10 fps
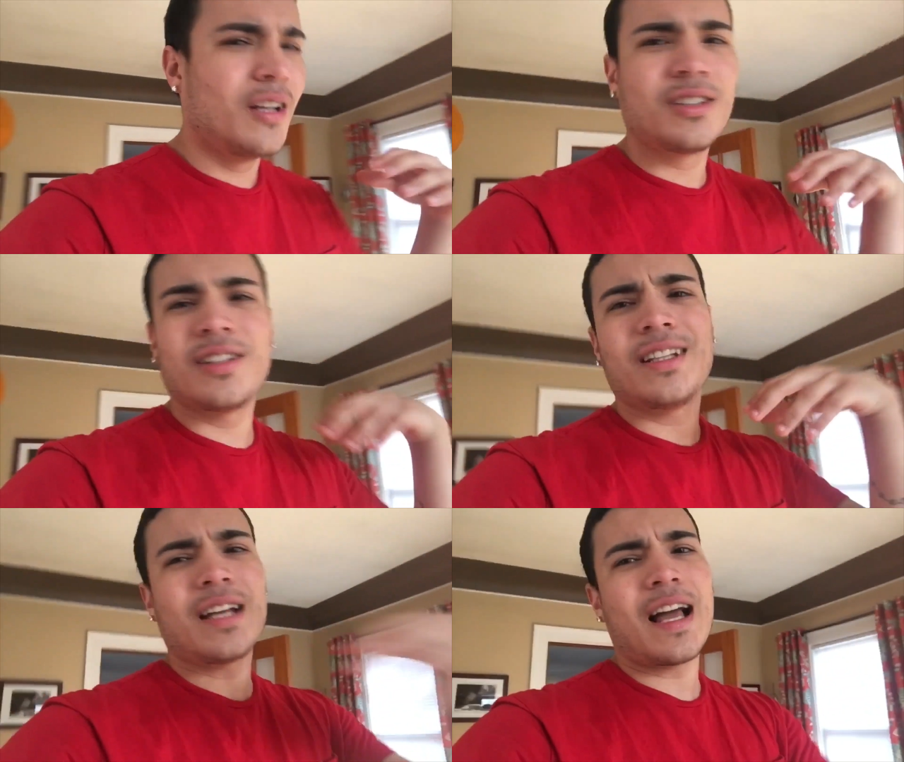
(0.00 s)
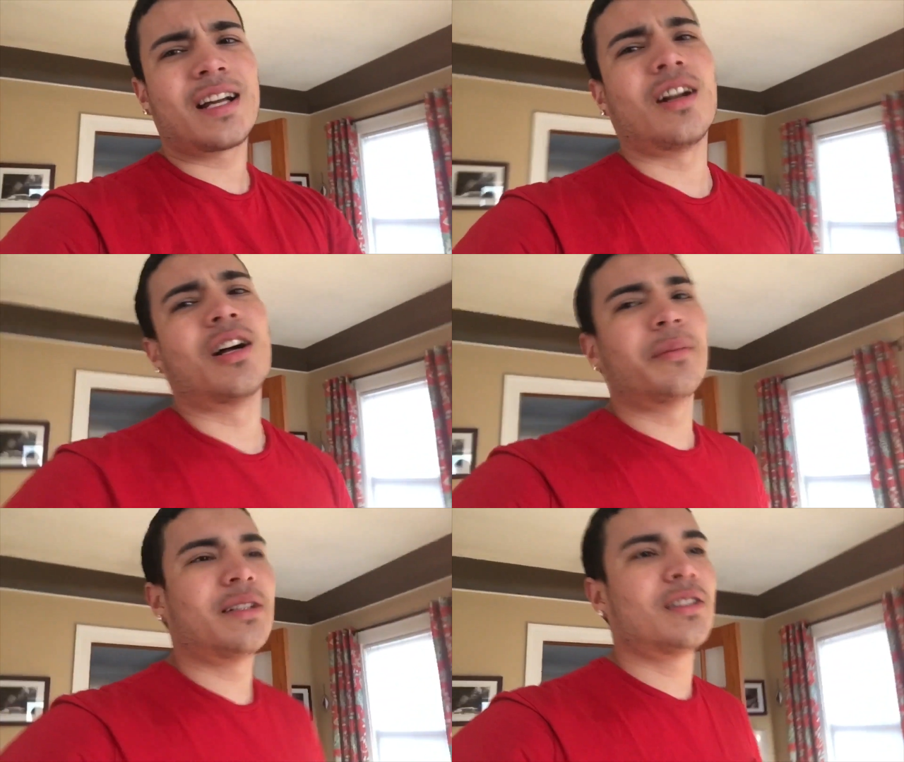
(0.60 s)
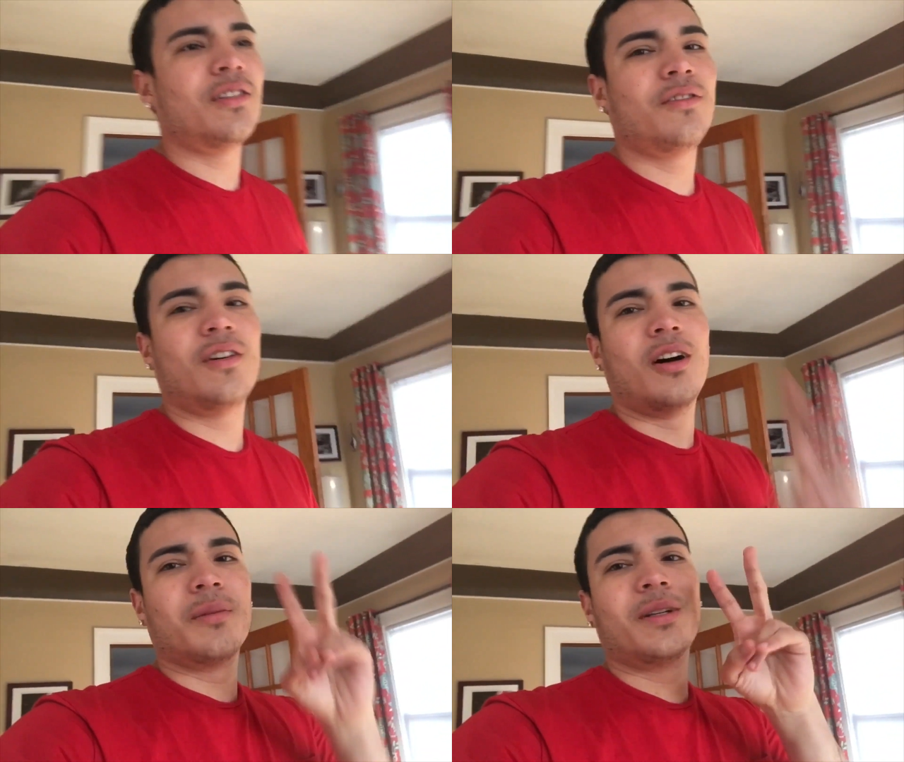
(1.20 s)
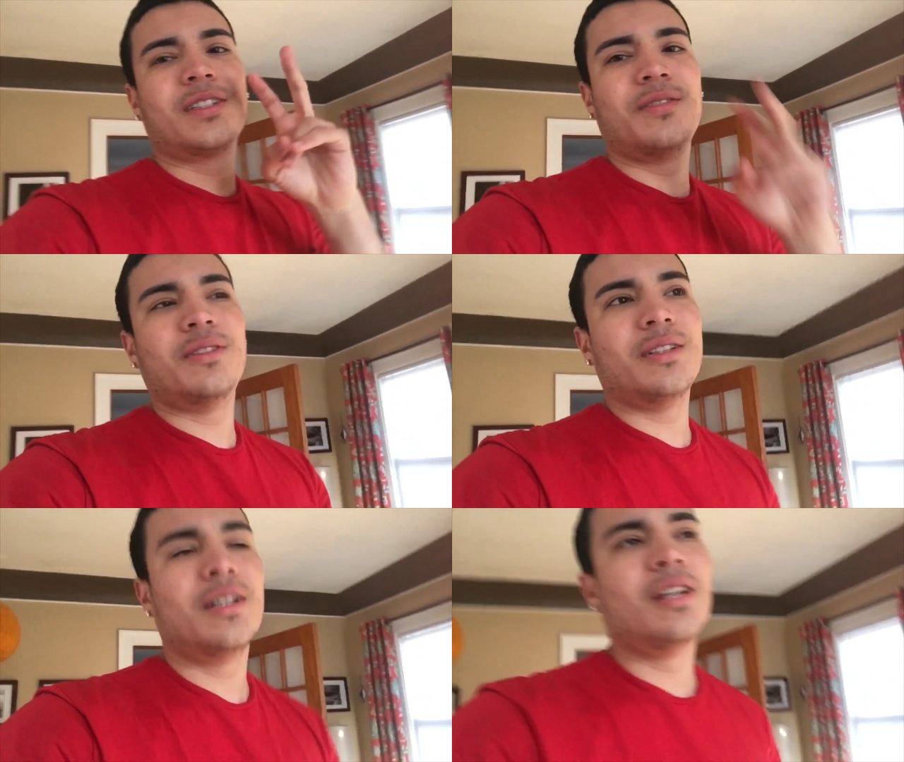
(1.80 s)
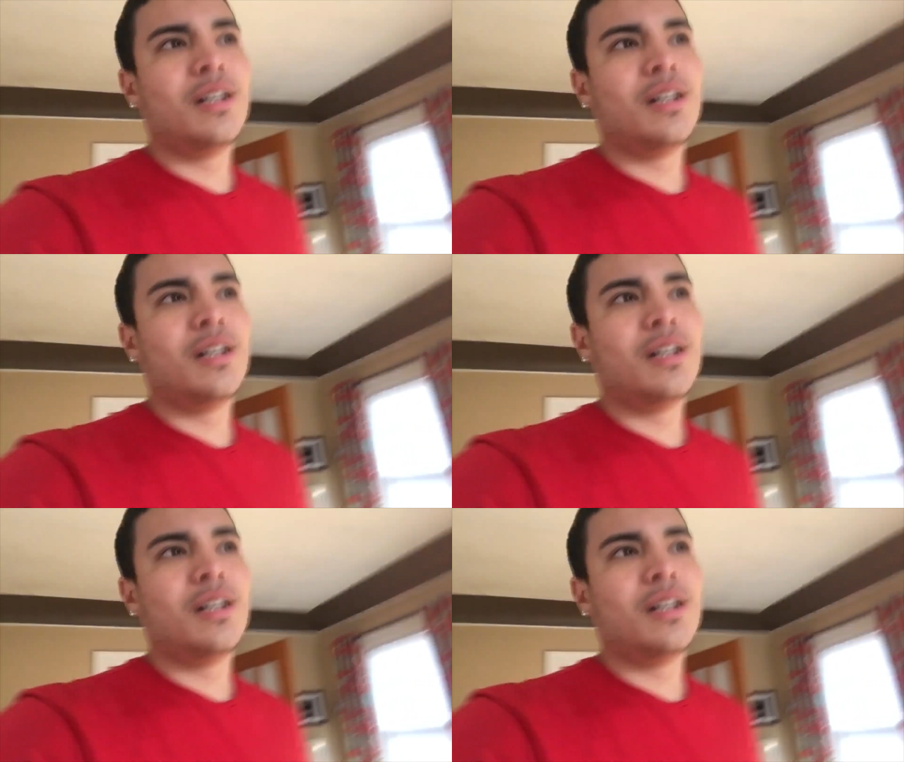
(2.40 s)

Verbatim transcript: something I could harm myself, harm myself with.